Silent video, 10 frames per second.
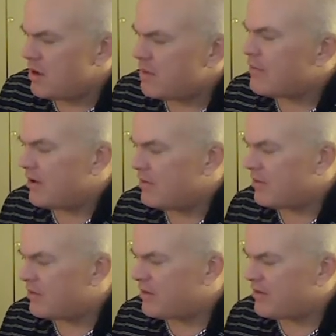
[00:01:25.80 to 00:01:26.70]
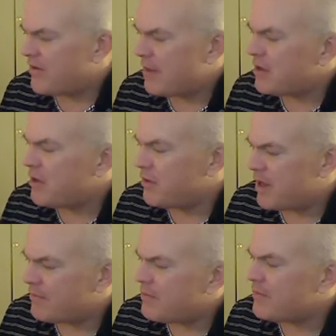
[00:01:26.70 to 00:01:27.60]
from the type that you
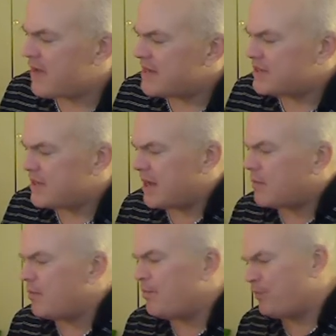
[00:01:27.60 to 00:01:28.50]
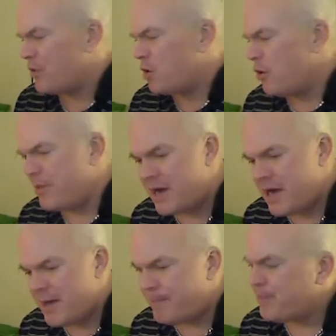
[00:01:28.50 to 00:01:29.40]
get from Fastech. Open it
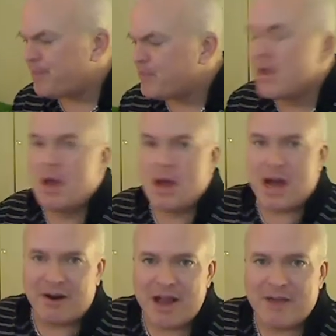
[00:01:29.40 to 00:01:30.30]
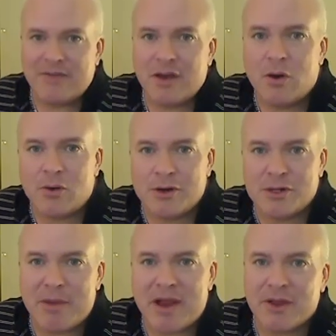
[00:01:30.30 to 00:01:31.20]
up. I don't have the
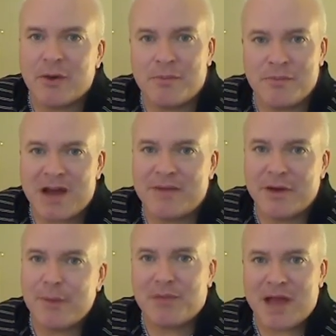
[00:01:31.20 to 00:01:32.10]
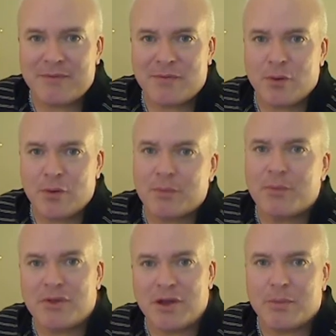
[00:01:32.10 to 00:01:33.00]
owner's manual. I vaped that forward
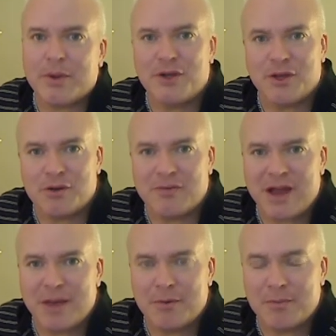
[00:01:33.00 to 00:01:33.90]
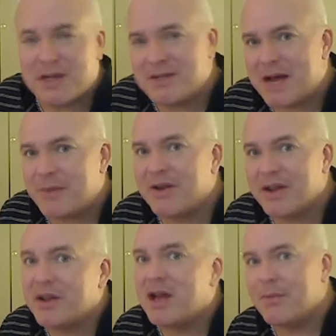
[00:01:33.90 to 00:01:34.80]
with the original Vamo because that one
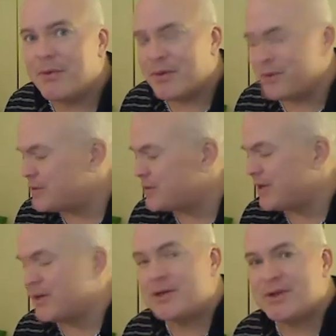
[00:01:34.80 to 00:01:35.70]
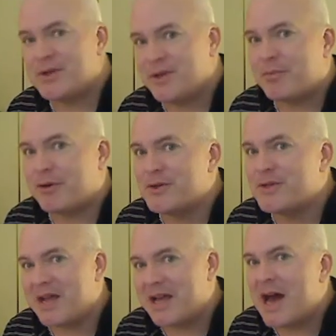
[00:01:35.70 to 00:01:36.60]
didn't come with owner's literature. So the
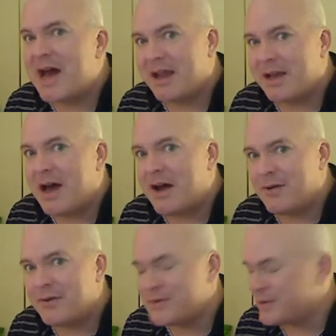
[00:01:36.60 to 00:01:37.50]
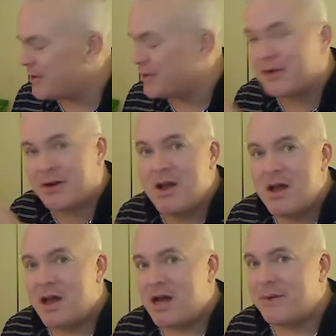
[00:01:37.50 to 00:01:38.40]
person that got it got owner's literature.
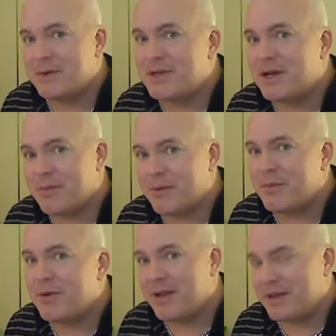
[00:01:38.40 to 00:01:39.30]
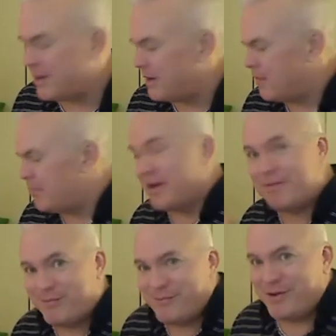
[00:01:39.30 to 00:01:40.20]
I was stuck with one that didn't,
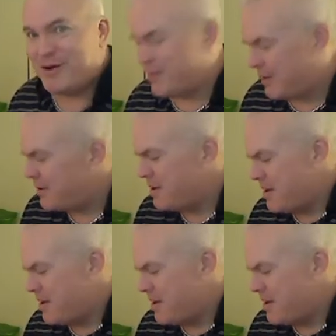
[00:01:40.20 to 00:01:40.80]
but oh well.